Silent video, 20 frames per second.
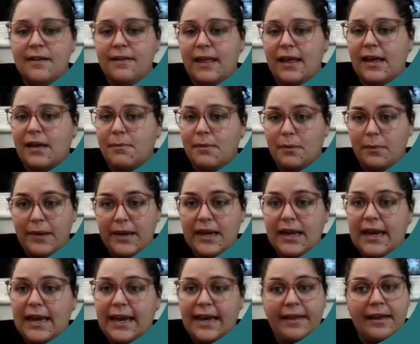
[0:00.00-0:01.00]
They can be
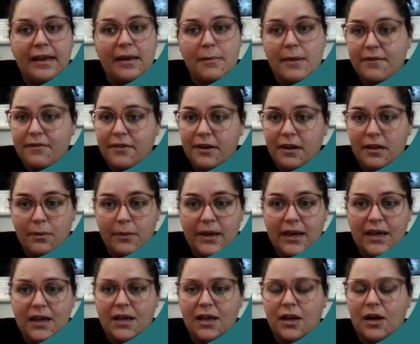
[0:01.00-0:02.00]
weekly, they can be every other
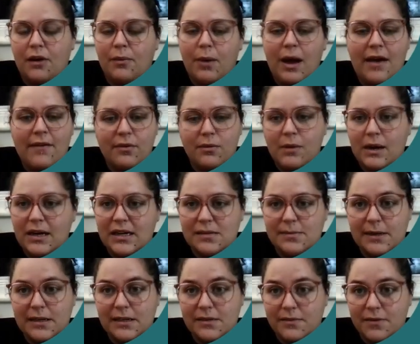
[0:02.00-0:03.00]
week, you know, whatever works
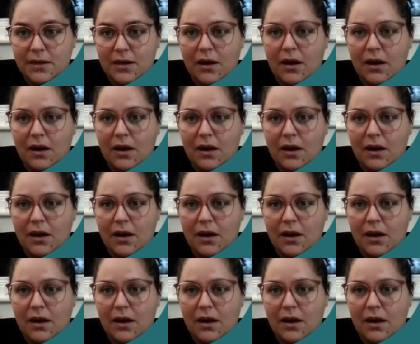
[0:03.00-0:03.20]
best for the